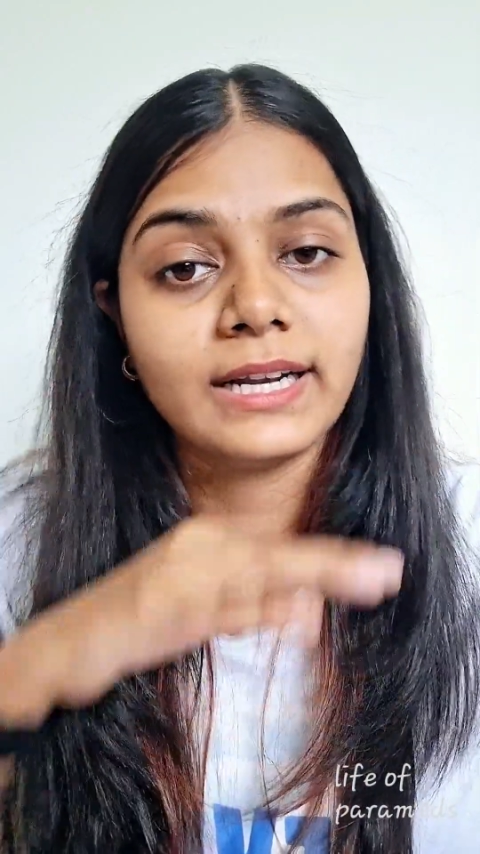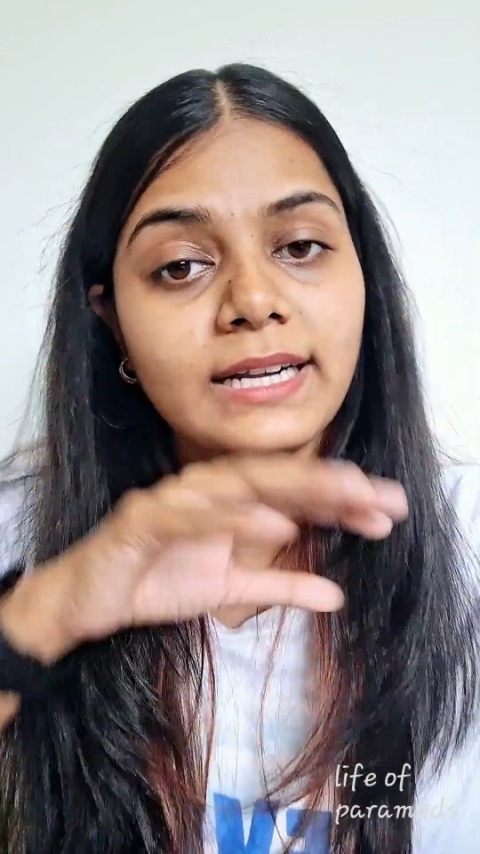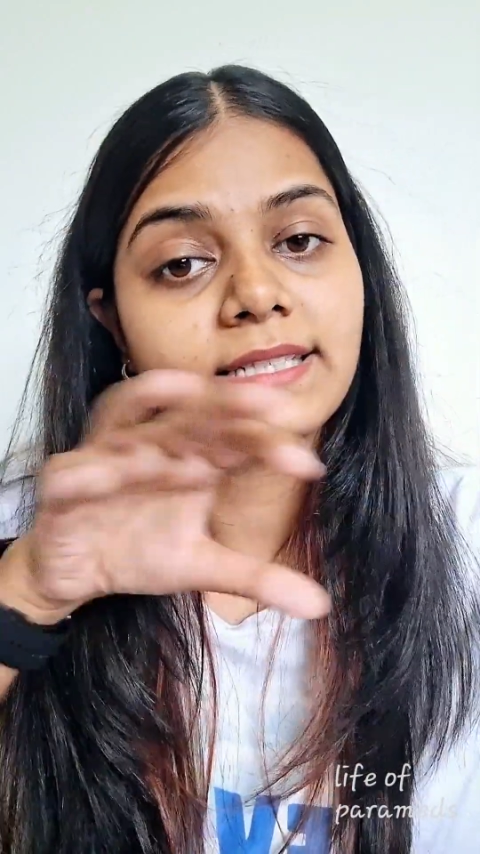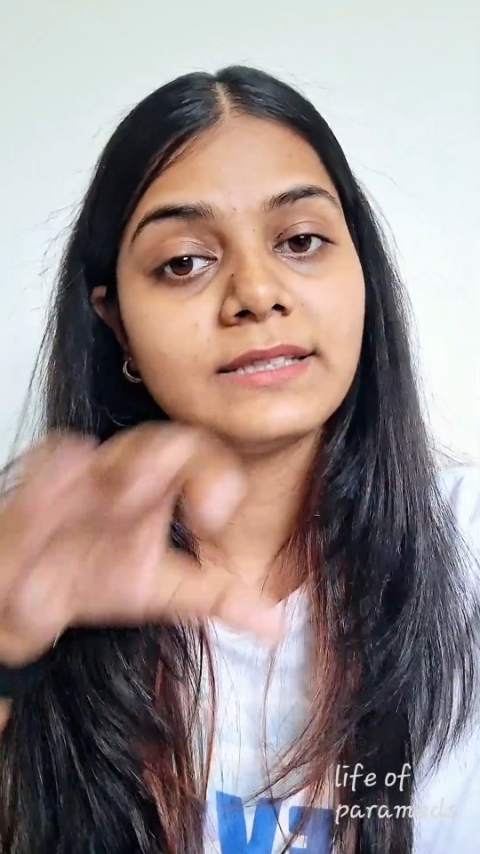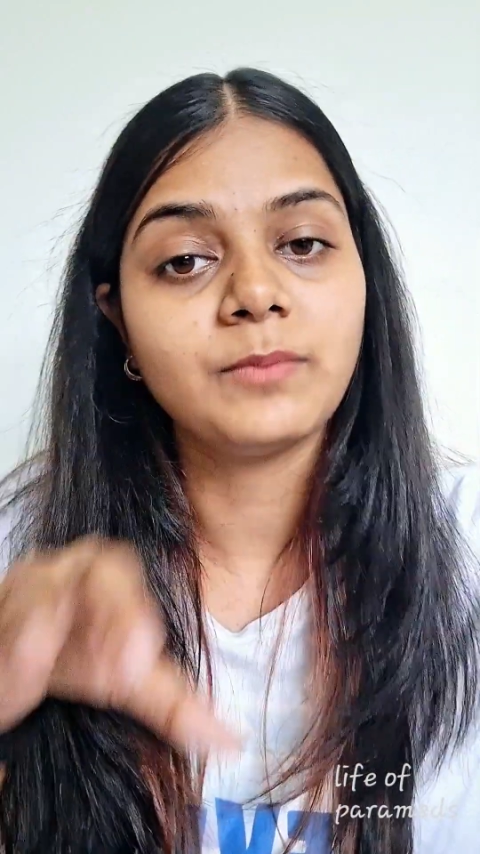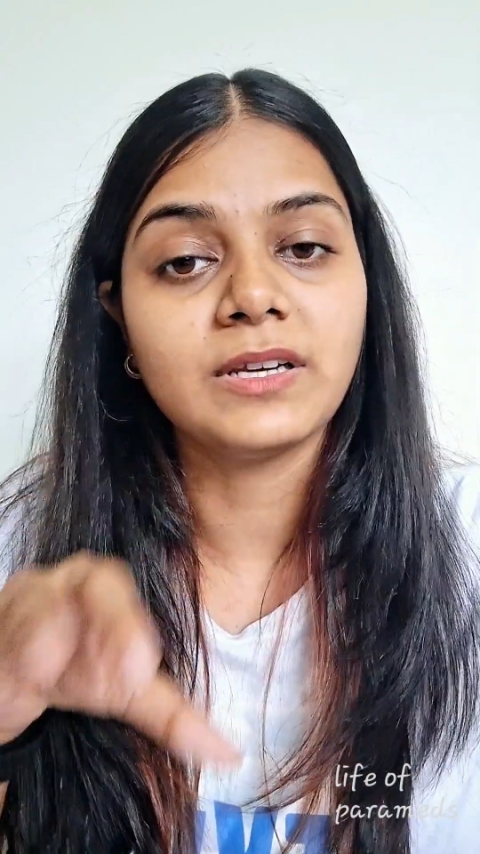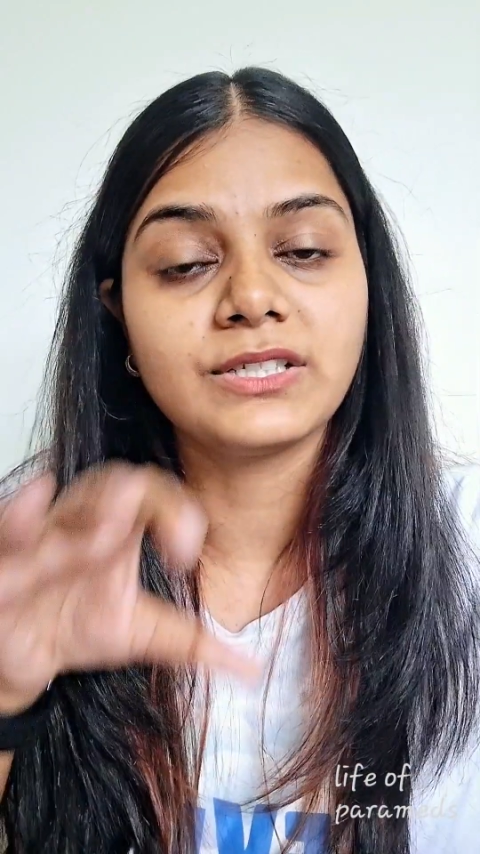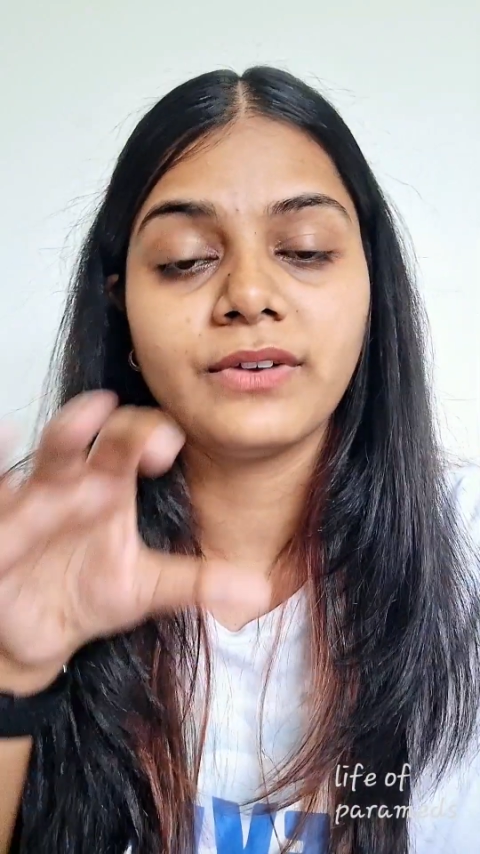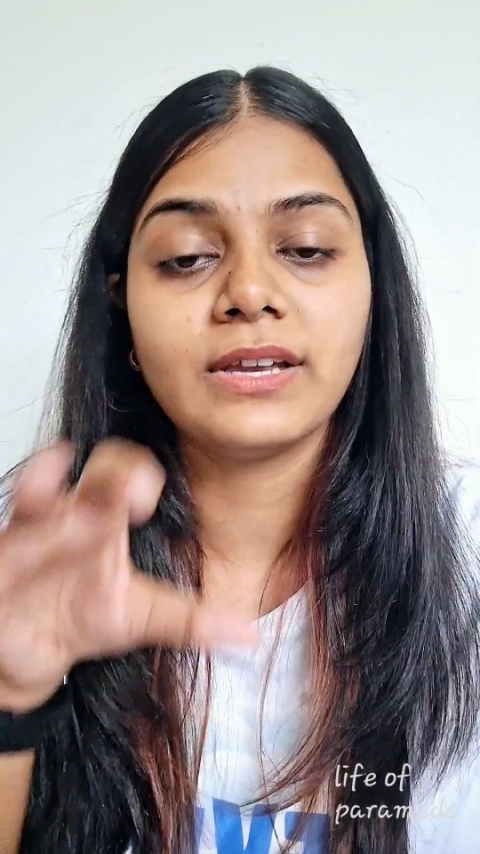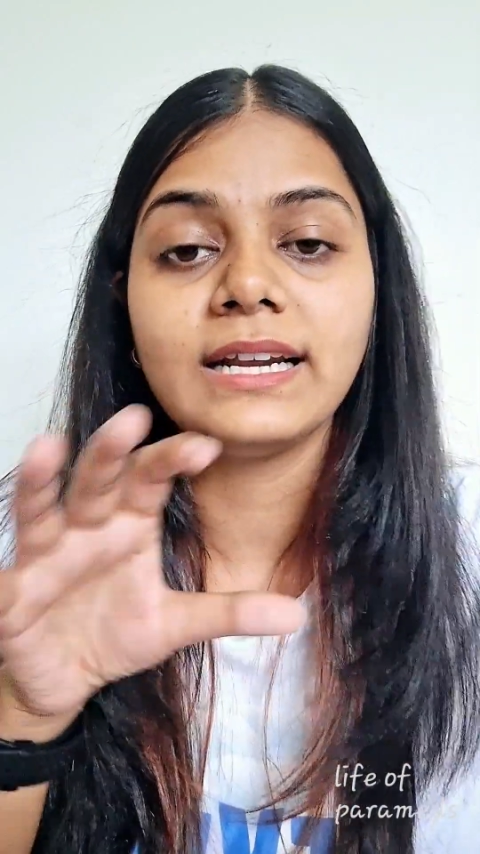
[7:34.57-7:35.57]
it is
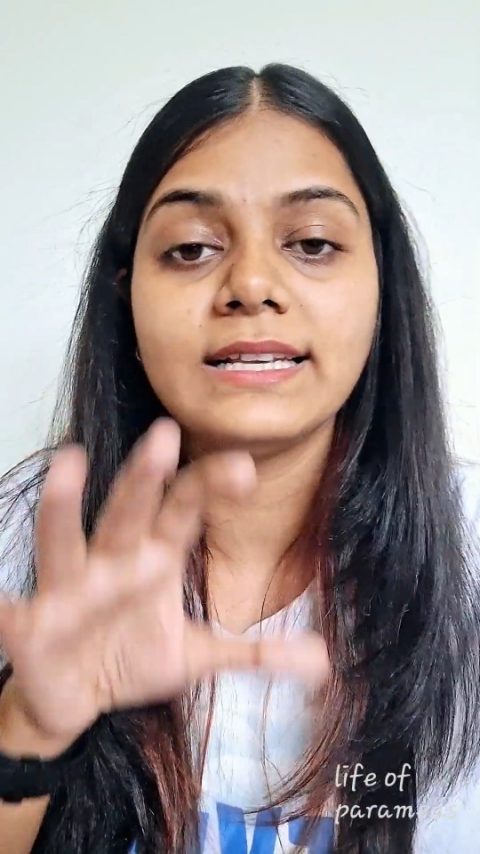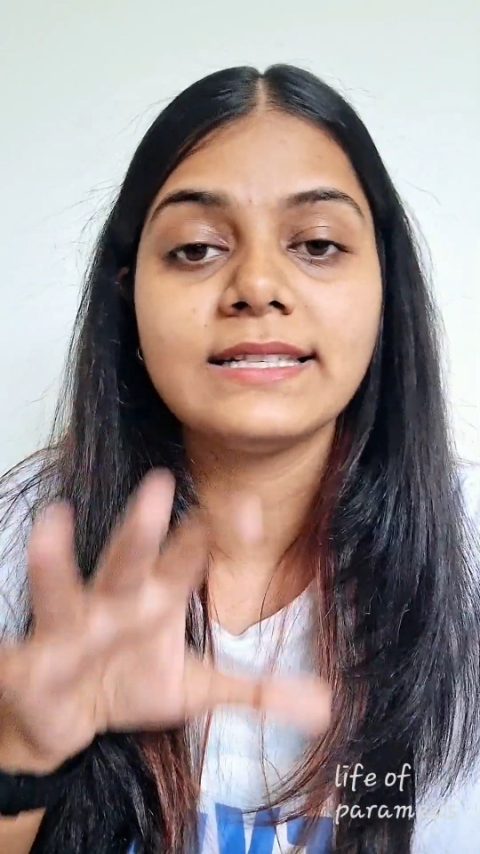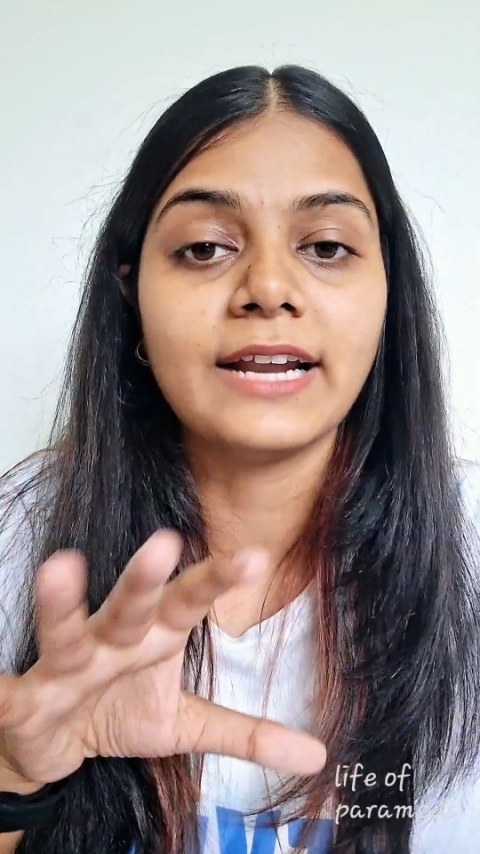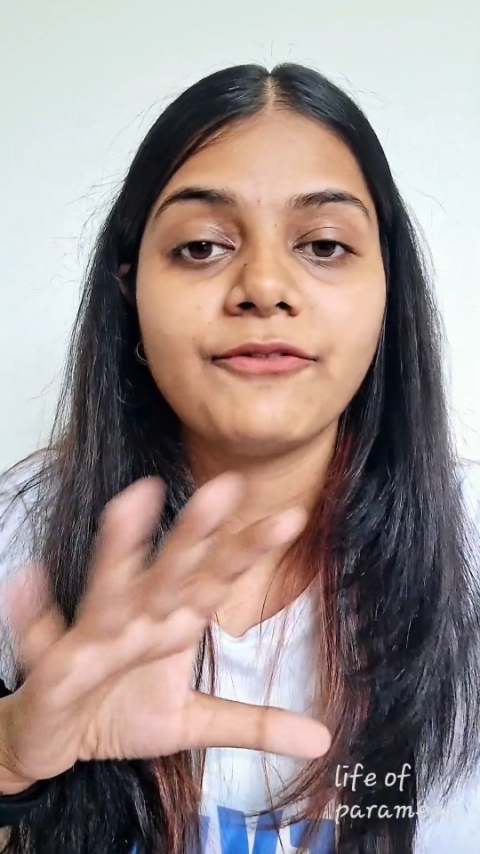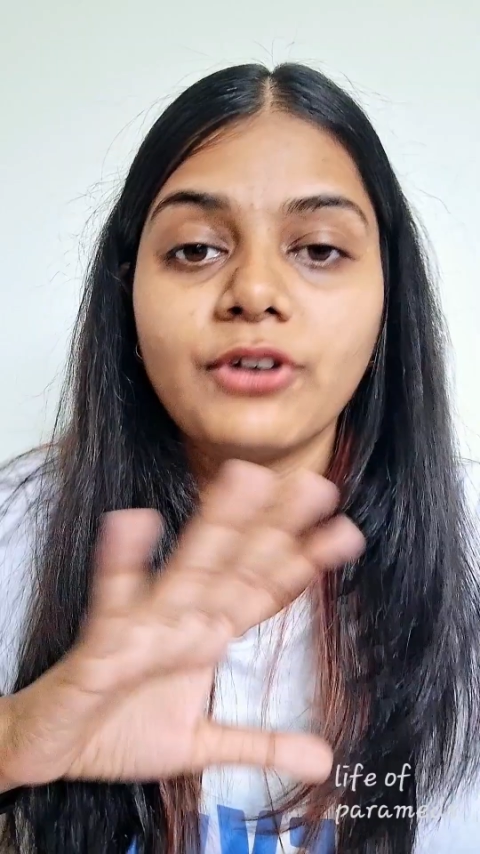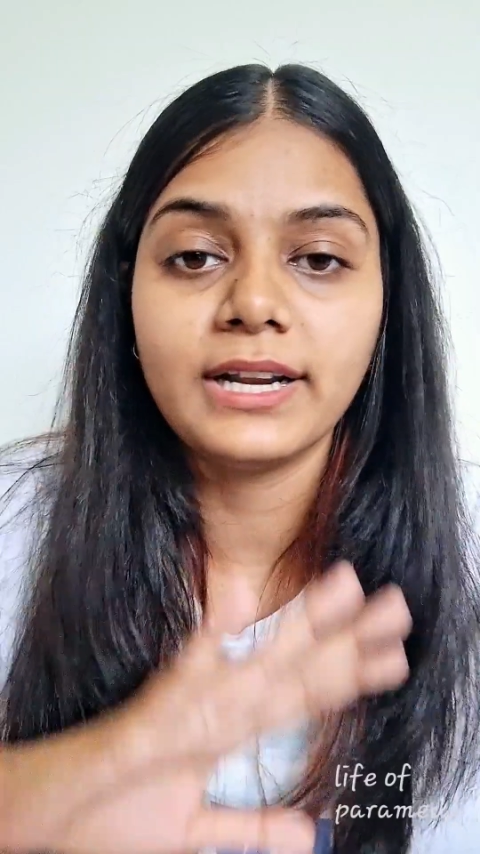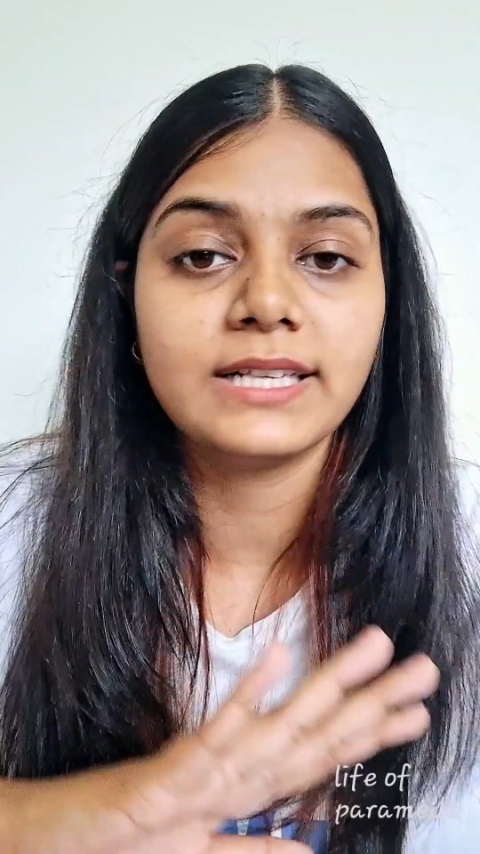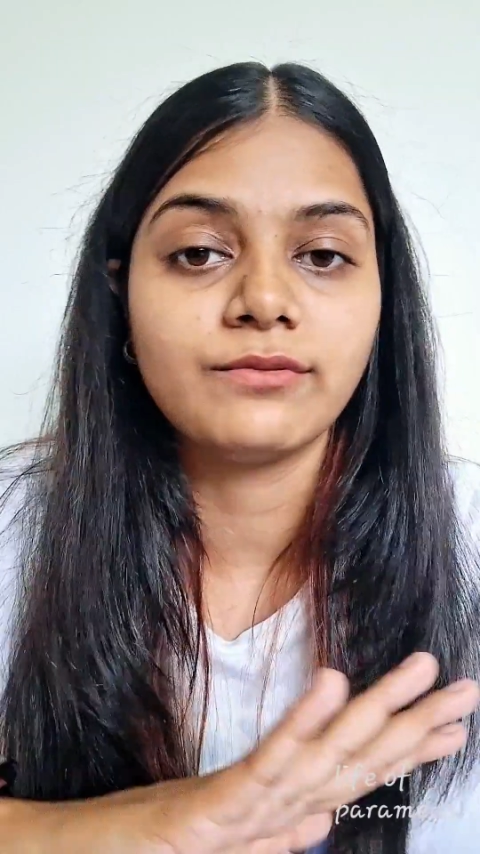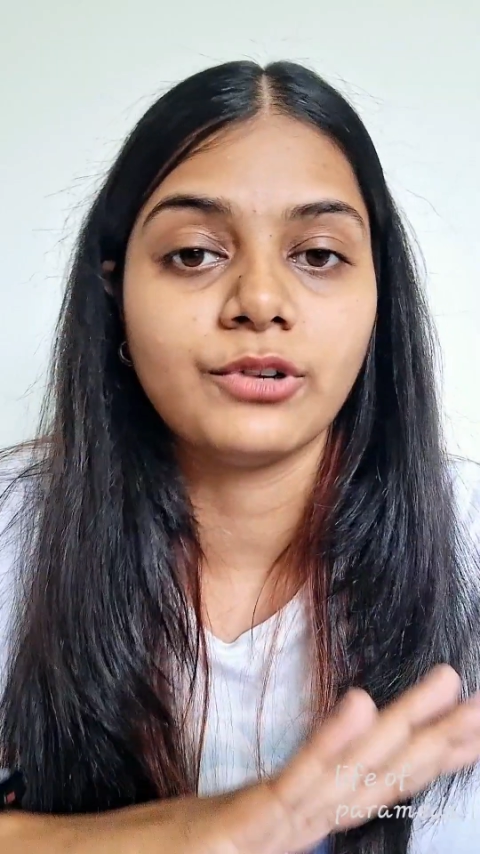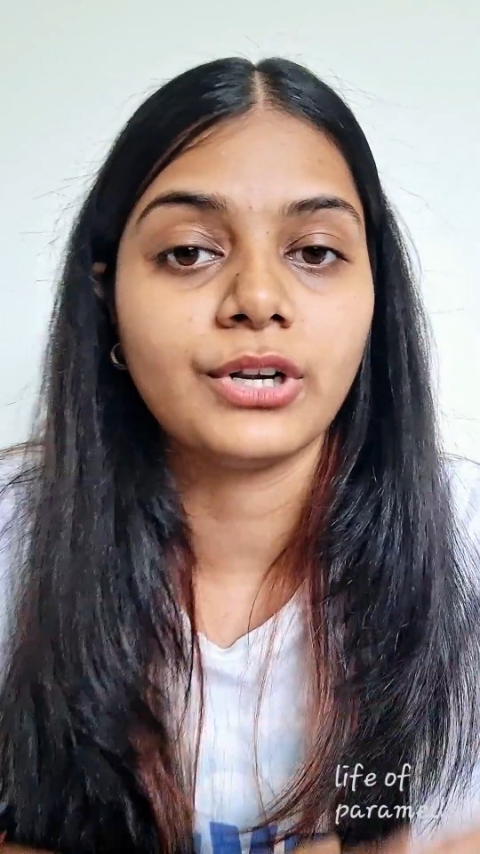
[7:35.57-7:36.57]
specifically designed for
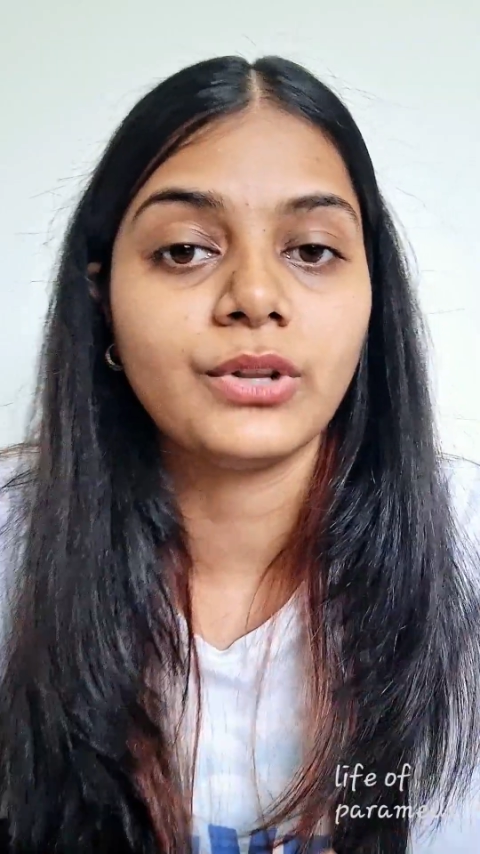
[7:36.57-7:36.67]
desflurane.